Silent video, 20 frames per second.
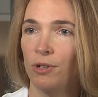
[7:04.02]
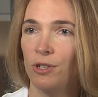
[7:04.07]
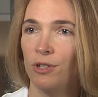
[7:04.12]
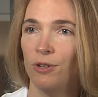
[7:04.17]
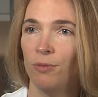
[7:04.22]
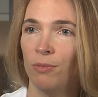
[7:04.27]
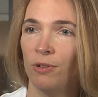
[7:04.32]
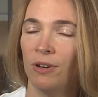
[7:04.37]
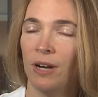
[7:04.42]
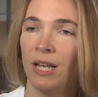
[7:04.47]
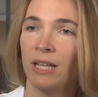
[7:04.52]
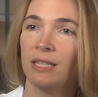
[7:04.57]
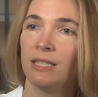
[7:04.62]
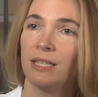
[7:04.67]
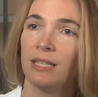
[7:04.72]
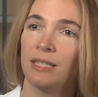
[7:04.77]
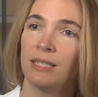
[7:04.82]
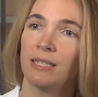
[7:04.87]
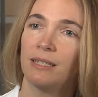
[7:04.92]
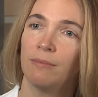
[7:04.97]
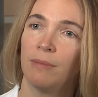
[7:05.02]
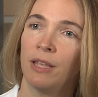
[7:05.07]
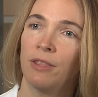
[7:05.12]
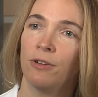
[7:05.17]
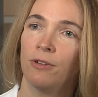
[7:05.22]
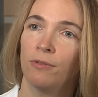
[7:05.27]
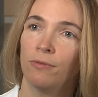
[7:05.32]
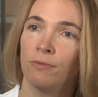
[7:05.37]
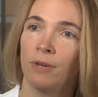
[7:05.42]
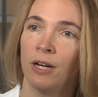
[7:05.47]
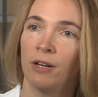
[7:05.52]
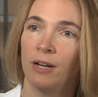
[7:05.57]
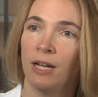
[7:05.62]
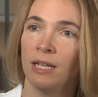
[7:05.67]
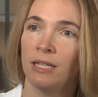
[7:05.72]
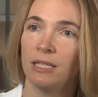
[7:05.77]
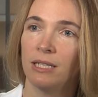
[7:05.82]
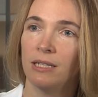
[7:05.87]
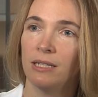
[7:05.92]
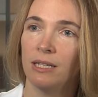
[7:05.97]
protuberans, and some other rare
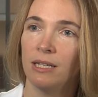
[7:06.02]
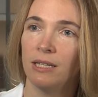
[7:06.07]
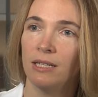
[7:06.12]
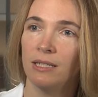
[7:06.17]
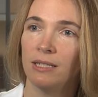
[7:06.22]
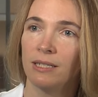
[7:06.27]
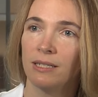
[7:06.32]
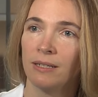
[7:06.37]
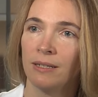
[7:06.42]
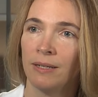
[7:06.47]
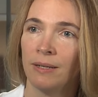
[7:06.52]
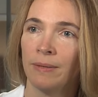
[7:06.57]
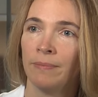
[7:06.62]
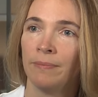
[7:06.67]
entities.